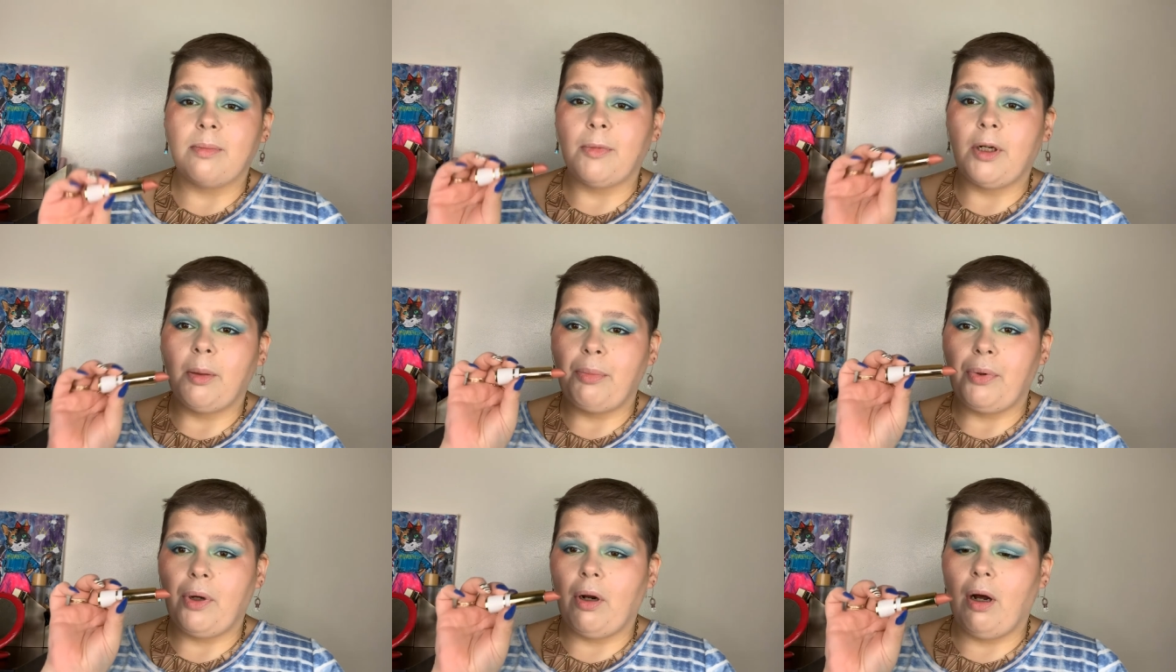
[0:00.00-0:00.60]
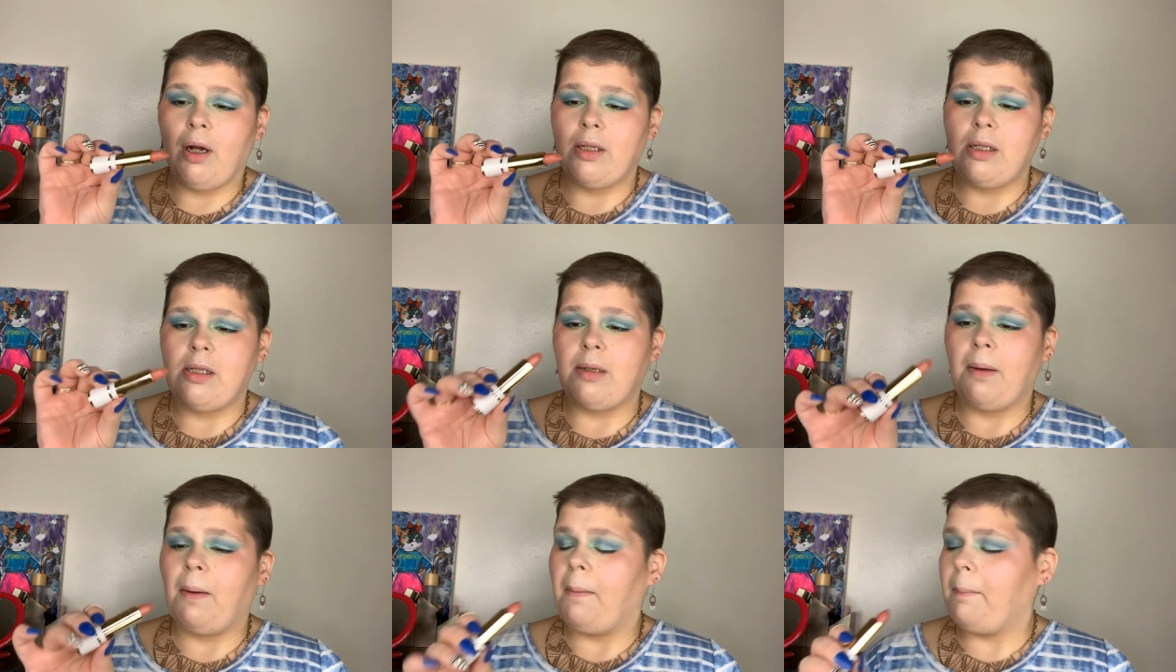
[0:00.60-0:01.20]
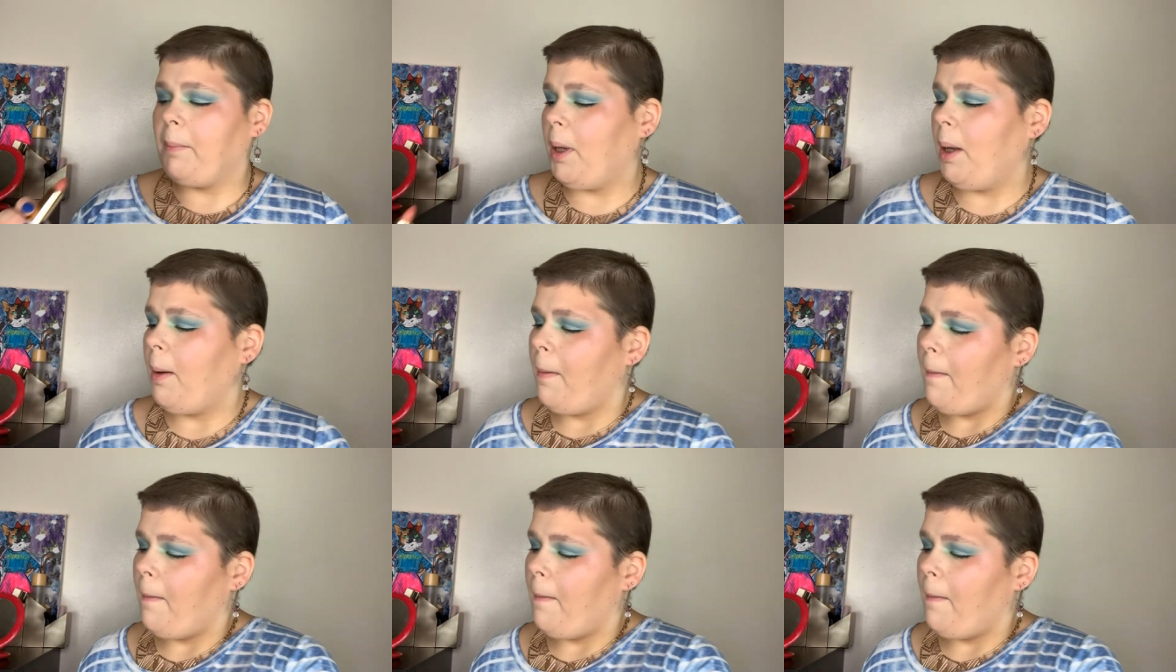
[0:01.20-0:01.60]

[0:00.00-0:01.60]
I'm gonna put on some